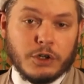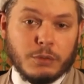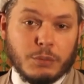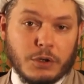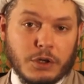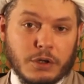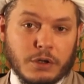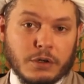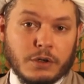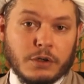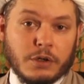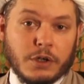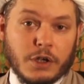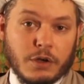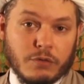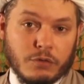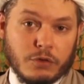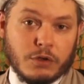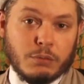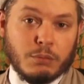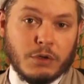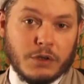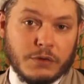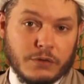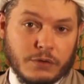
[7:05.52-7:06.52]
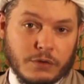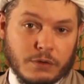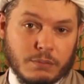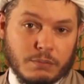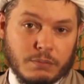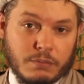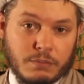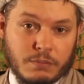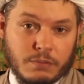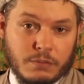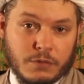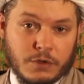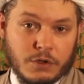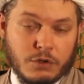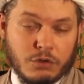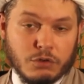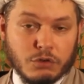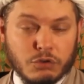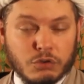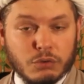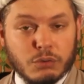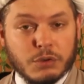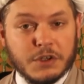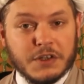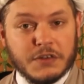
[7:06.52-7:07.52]
upon every Muslim,
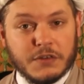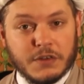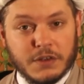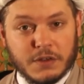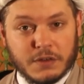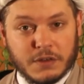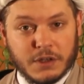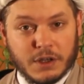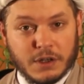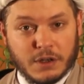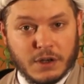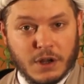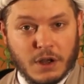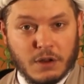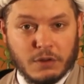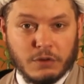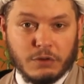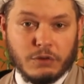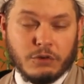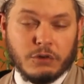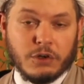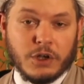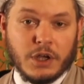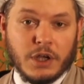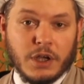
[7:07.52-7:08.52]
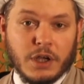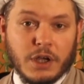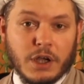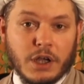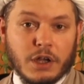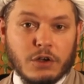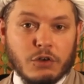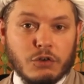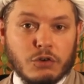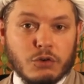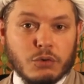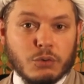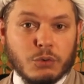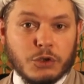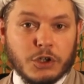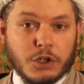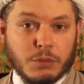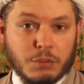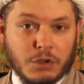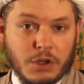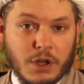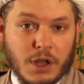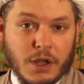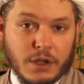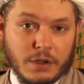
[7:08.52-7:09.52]
do we seek that knowledge and do we
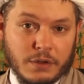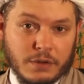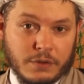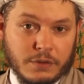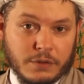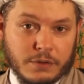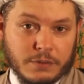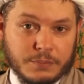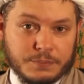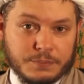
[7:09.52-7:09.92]
apply it?